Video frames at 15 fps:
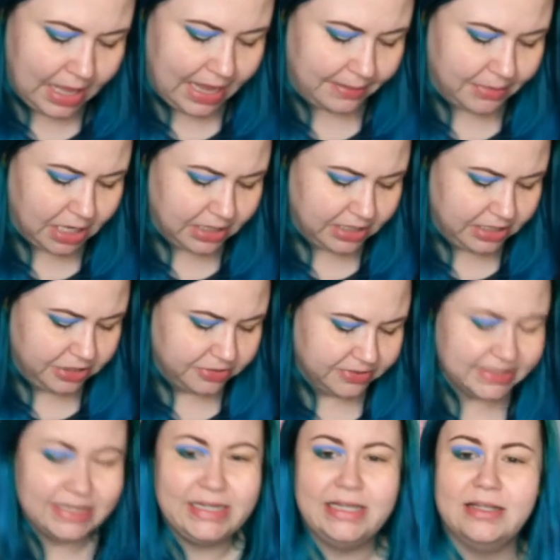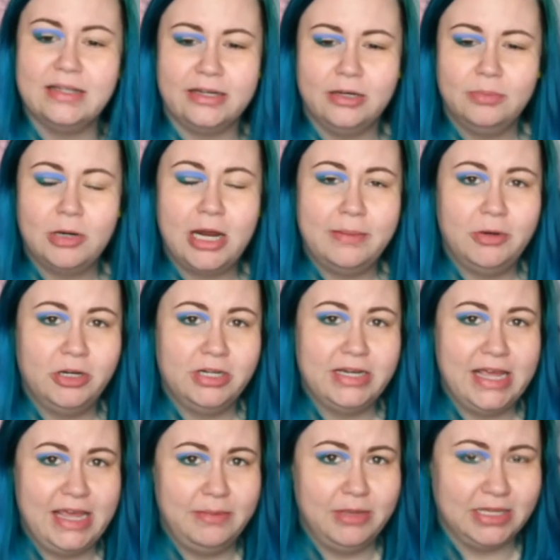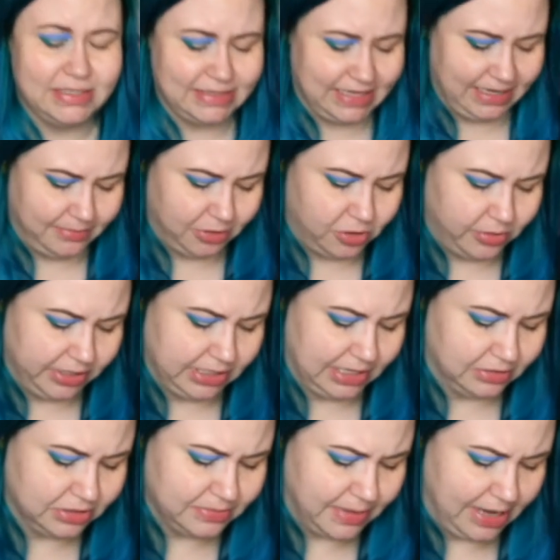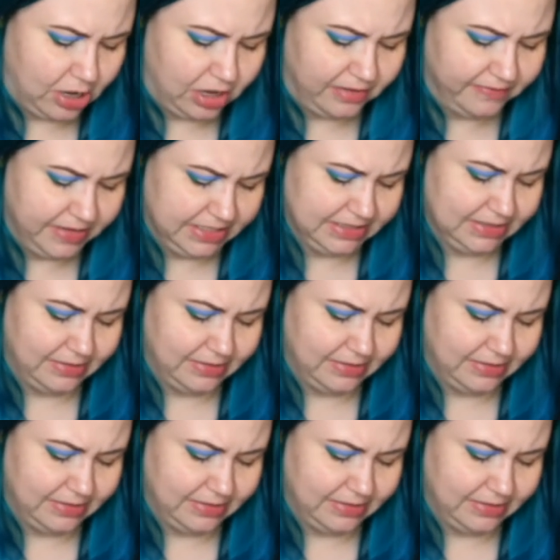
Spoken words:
I'm not going to use any glitter primer today because I am going down to my office,